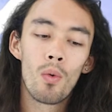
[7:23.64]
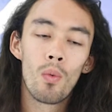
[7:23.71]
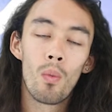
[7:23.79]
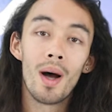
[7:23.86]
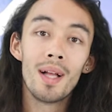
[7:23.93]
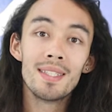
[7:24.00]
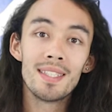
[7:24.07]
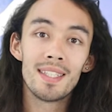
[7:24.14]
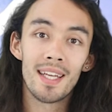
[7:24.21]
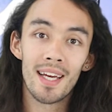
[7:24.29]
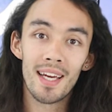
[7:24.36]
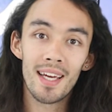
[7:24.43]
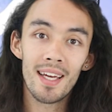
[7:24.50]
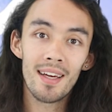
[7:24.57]
One
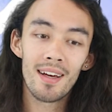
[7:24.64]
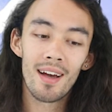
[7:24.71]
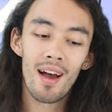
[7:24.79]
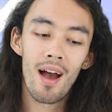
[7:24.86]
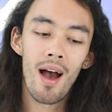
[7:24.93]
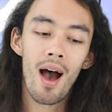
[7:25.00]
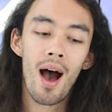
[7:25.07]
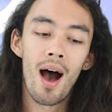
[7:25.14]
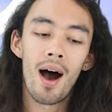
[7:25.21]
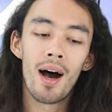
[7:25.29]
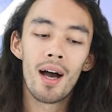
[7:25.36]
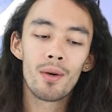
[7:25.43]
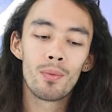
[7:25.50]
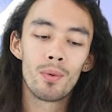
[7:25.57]
day,
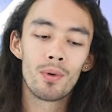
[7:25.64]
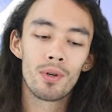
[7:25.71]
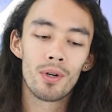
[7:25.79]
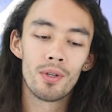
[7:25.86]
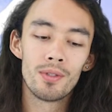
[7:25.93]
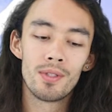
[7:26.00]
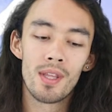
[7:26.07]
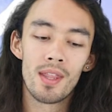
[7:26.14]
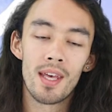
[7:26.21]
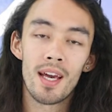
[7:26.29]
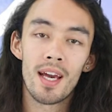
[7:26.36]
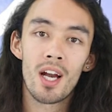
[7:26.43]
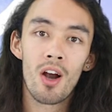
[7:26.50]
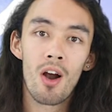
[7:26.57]
I will go to
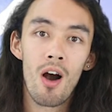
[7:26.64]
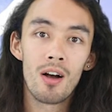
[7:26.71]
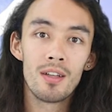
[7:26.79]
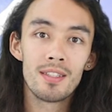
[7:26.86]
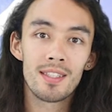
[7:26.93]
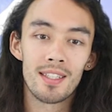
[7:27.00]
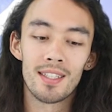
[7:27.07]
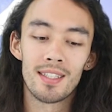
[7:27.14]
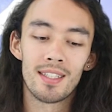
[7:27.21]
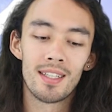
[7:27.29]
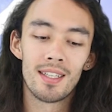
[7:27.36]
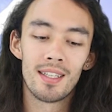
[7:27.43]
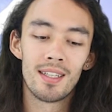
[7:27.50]
their concert.